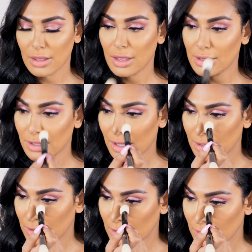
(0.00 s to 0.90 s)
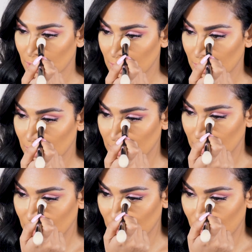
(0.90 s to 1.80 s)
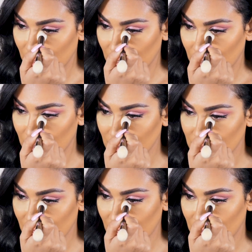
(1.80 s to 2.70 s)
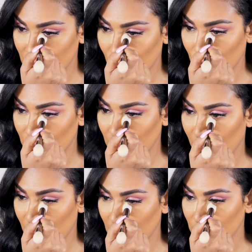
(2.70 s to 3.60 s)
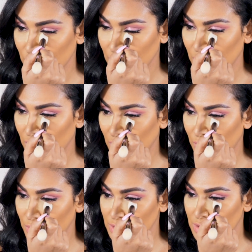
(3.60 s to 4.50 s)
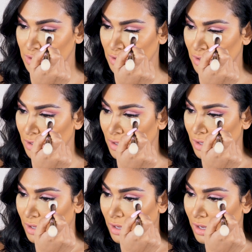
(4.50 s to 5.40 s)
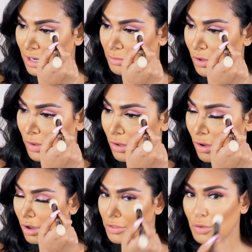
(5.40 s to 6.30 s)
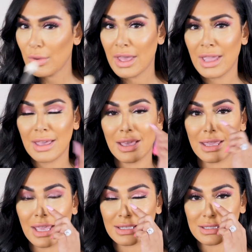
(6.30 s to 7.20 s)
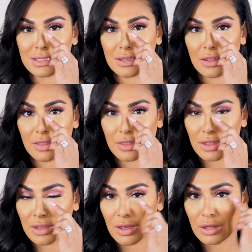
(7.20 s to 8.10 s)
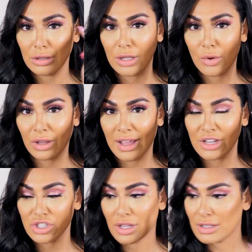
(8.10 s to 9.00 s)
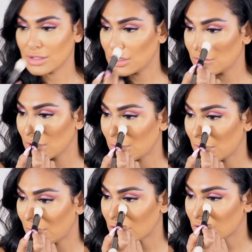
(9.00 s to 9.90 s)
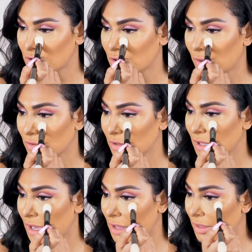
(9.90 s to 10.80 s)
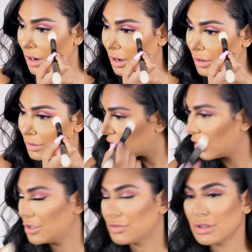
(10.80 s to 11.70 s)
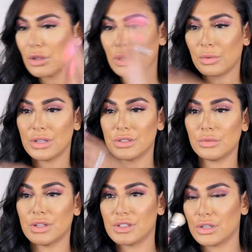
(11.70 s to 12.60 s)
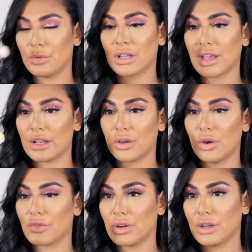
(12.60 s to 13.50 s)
And again, going inside the corner of the eye, really close. And I'm going all the way against the lower lash line. So you really want to make sure you're going really high there. And you really only want to do it once, you don't want to kind of go over